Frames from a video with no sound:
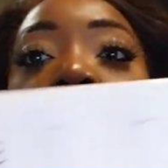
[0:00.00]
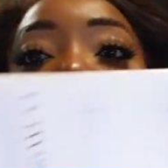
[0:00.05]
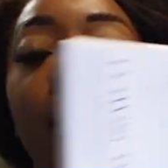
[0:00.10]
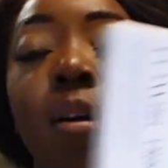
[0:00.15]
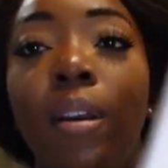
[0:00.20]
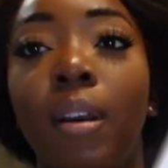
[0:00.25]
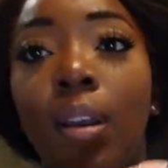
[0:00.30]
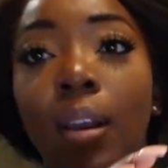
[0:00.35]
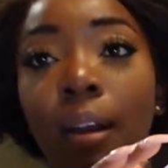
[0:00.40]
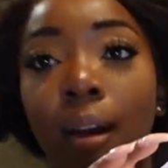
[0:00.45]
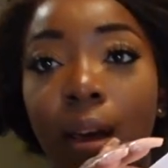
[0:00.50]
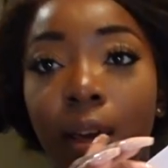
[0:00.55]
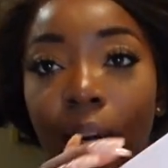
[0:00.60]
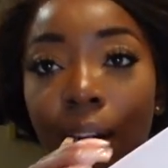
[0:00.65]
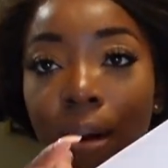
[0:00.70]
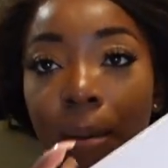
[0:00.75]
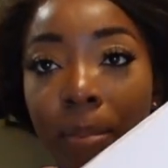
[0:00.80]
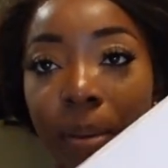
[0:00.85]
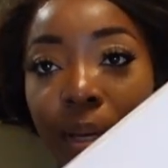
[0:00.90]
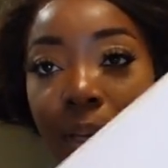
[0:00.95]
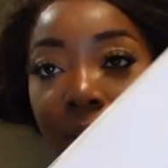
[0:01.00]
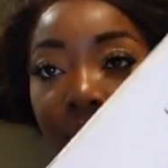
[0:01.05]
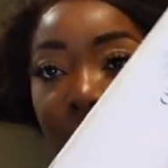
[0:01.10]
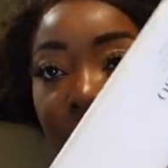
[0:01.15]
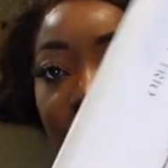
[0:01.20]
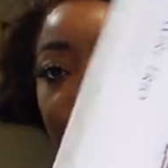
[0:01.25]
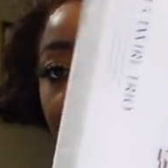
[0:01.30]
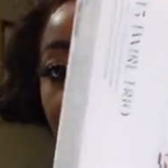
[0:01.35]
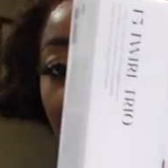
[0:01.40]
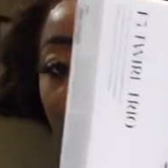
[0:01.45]
I ended up picking
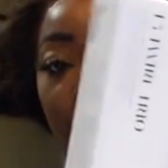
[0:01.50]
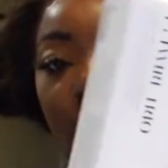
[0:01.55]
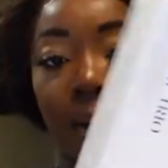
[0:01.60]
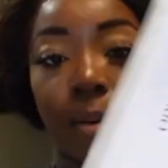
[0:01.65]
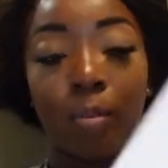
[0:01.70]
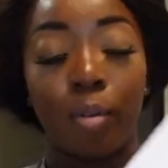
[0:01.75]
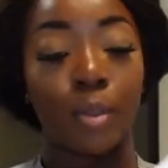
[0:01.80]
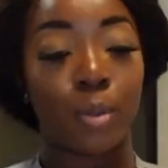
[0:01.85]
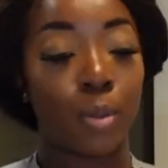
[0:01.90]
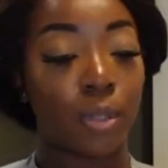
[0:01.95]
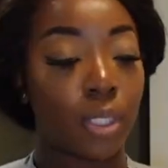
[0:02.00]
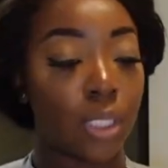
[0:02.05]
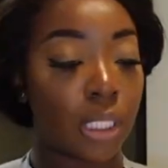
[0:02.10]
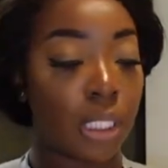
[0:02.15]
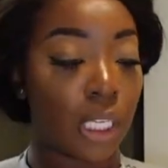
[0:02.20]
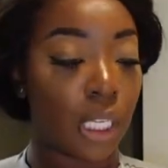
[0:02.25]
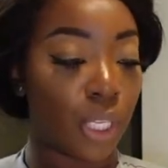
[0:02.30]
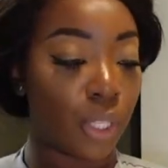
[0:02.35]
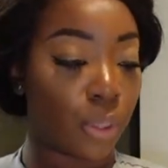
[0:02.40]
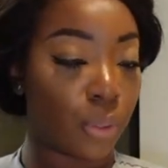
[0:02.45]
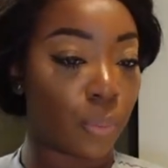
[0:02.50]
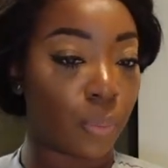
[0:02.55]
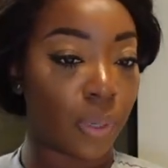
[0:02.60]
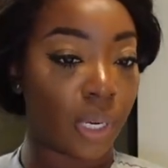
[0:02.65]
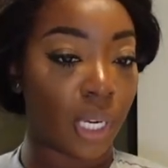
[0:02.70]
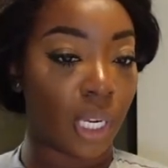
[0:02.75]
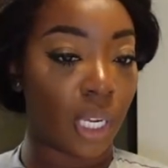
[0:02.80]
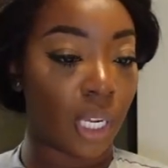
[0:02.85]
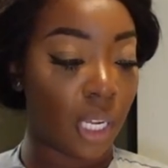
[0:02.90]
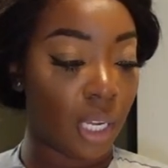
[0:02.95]
this up, which was the
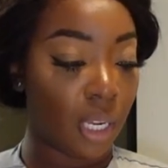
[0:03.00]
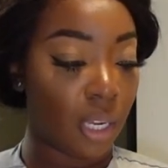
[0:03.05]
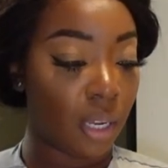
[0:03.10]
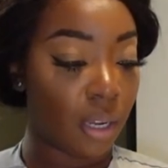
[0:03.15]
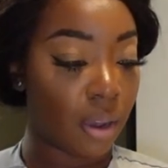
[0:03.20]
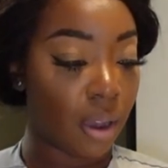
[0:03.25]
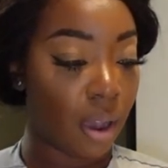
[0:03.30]
T3